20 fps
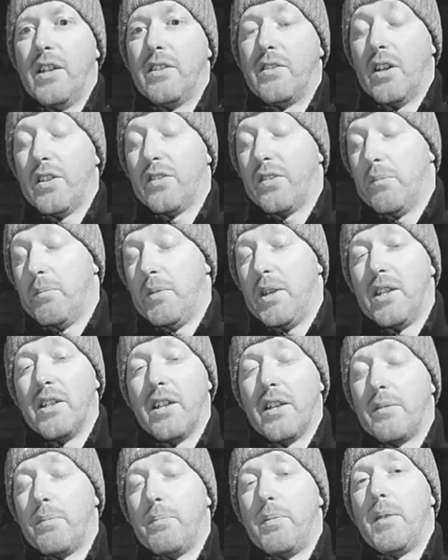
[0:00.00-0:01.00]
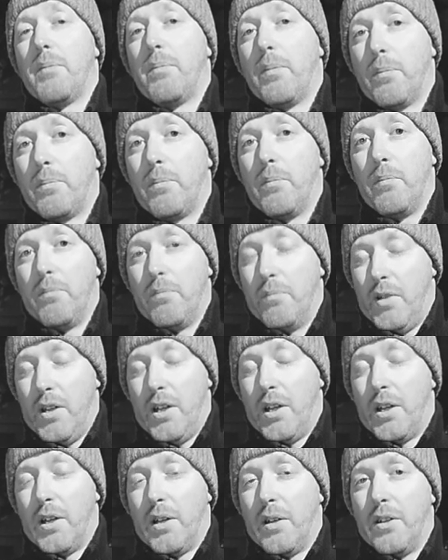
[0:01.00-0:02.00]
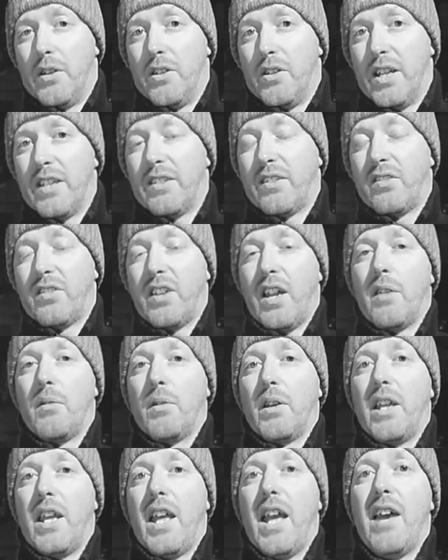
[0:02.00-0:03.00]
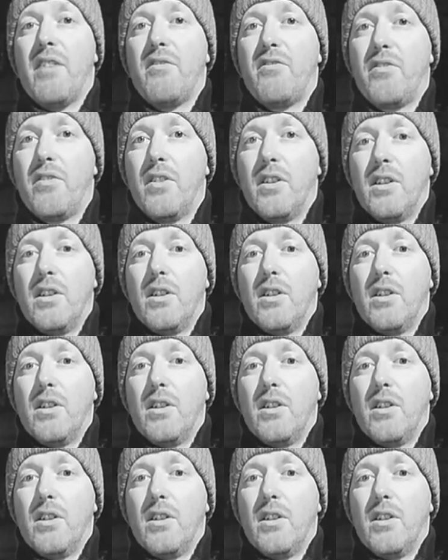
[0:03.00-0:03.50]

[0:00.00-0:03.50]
It doesn't mean that the people necessarily have